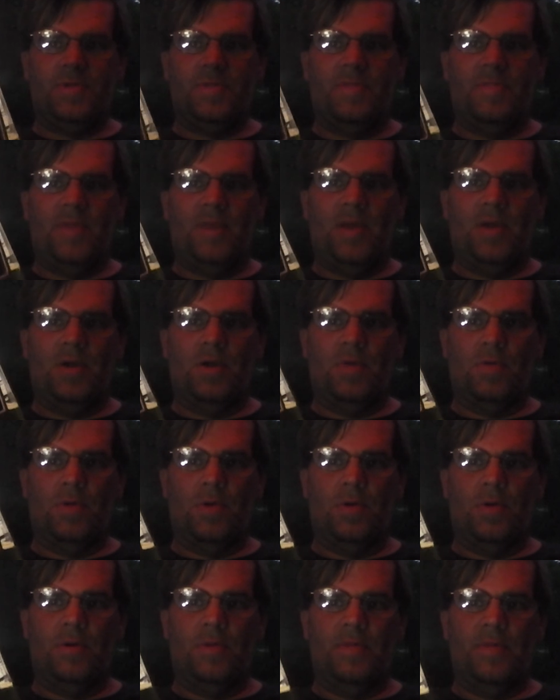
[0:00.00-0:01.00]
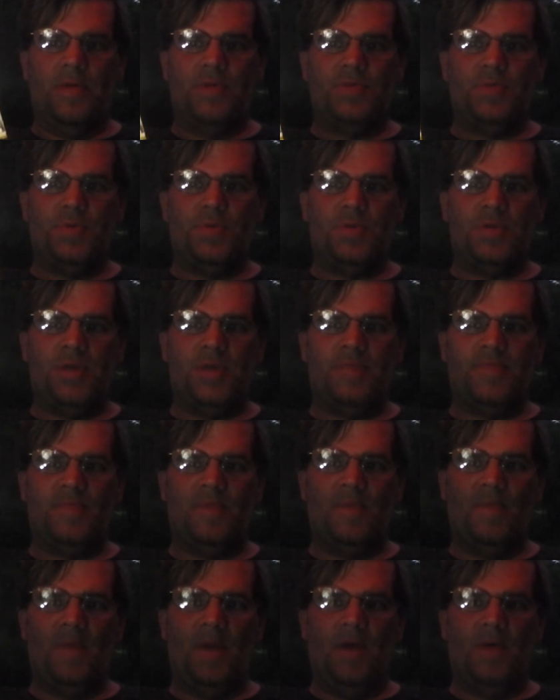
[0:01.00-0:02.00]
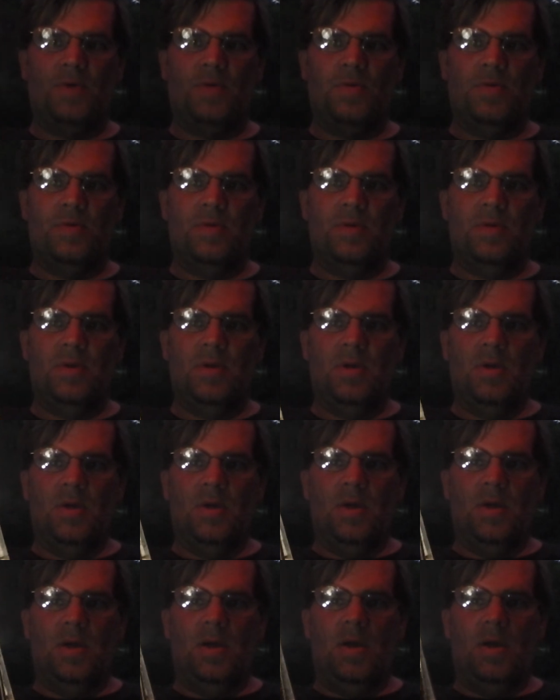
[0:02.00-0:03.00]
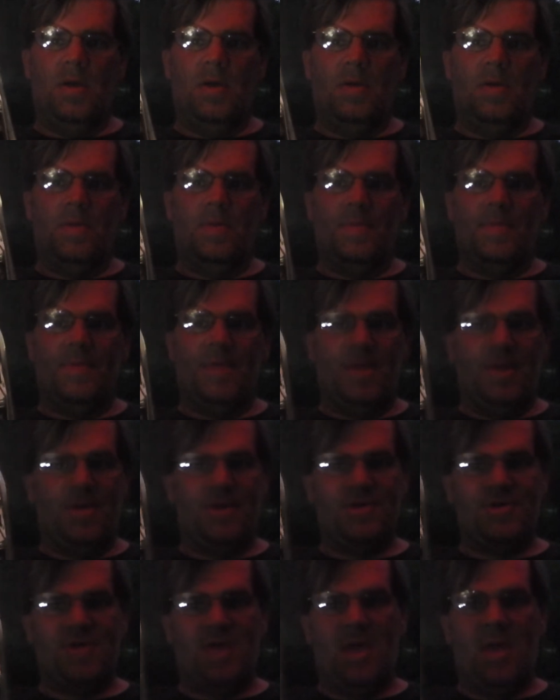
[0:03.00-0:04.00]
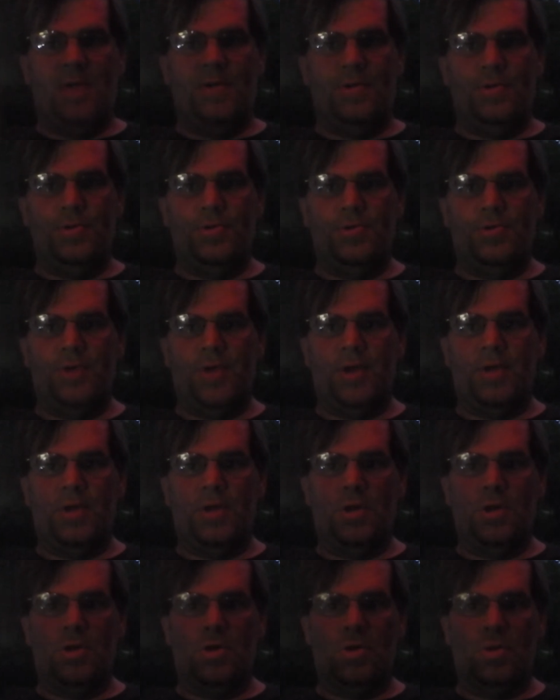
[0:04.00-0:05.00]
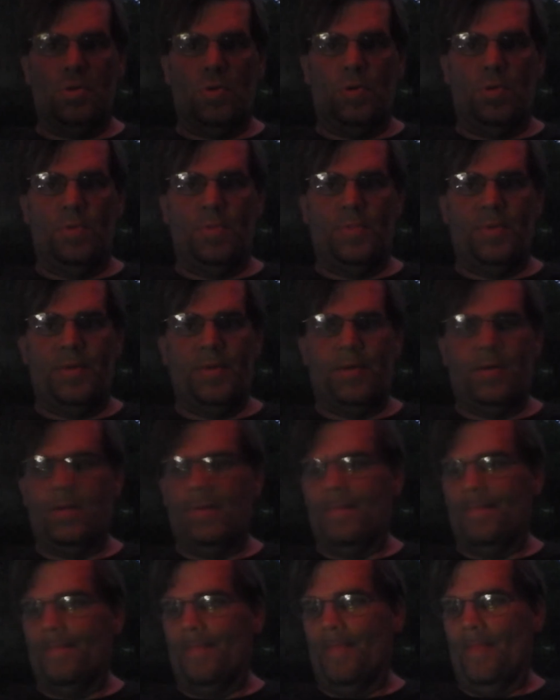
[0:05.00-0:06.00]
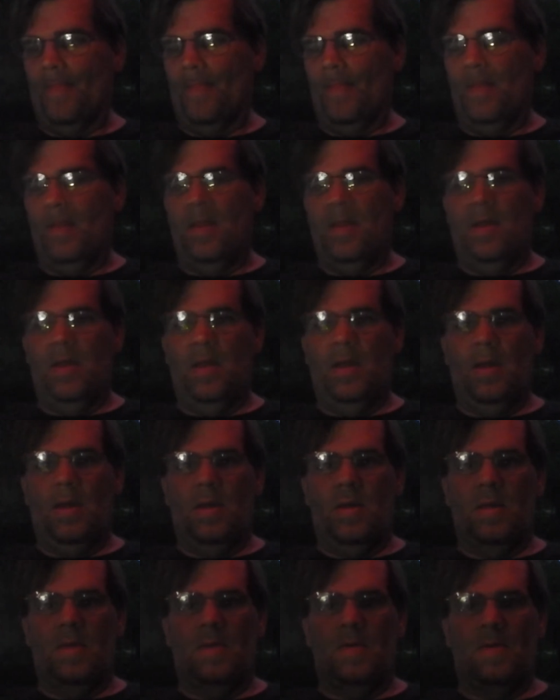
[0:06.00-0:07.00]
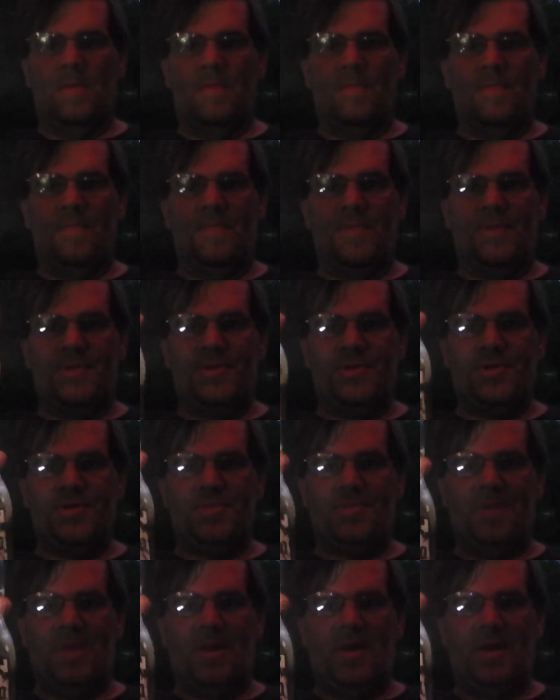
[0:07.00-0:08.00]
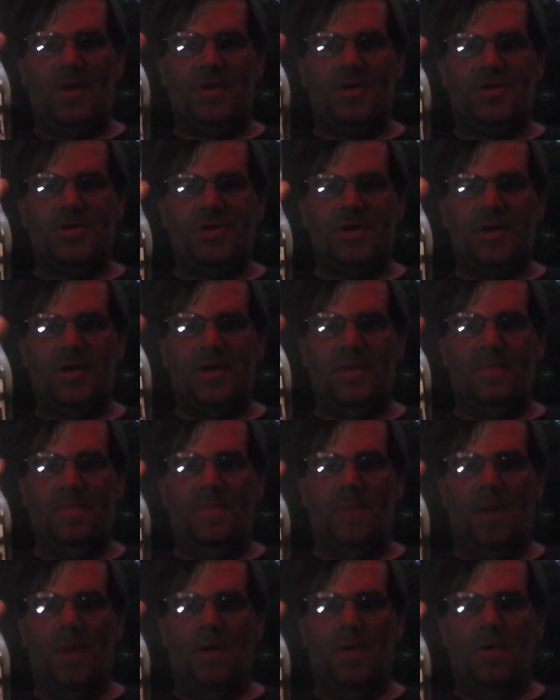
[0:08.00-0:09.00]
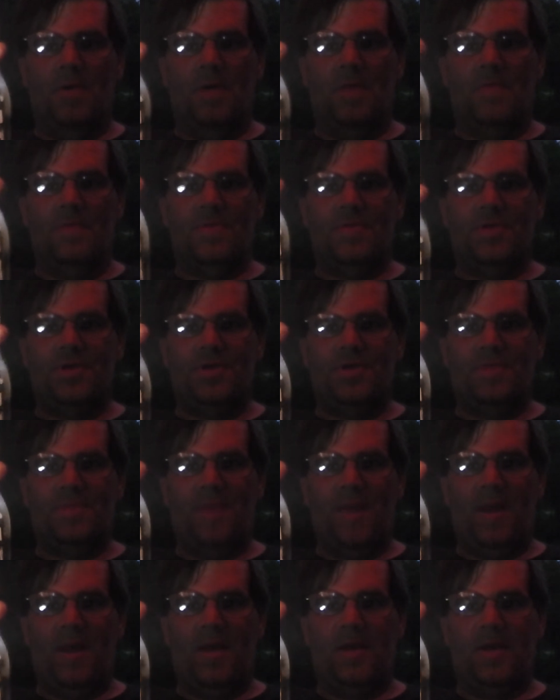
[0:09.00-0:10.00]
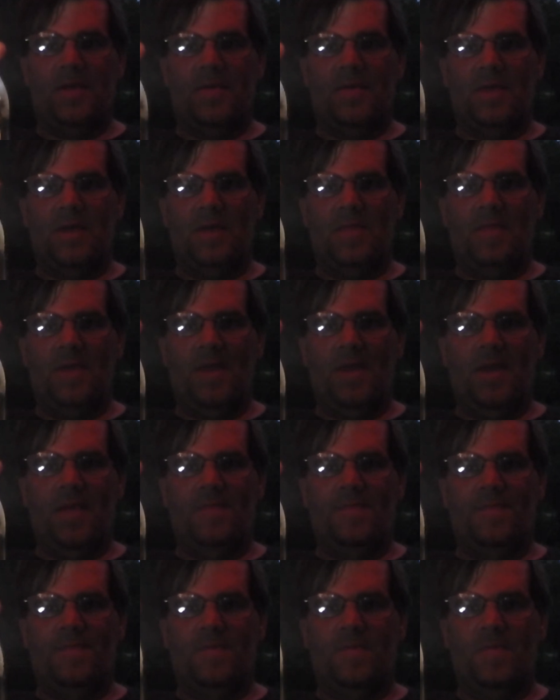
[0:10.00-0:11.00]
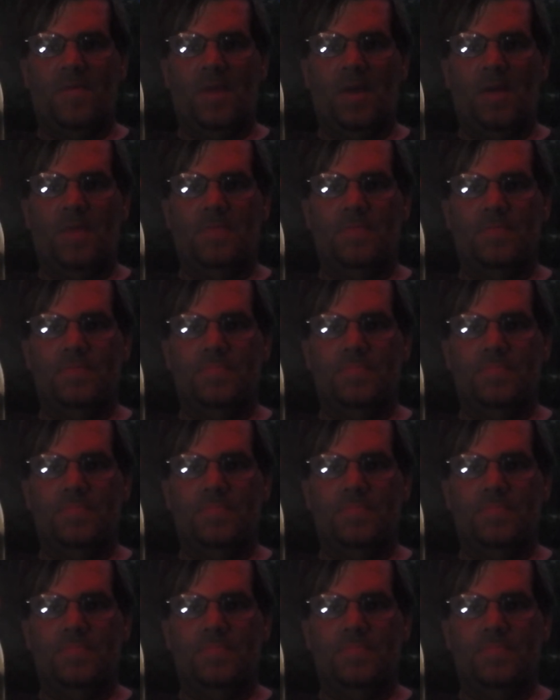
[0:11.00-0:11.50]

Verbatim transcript: of my Corona. That's what's left in my bottle. Um, yes, I do drink Corona beer. Um, this is my second bottle of a six pack that I've had for about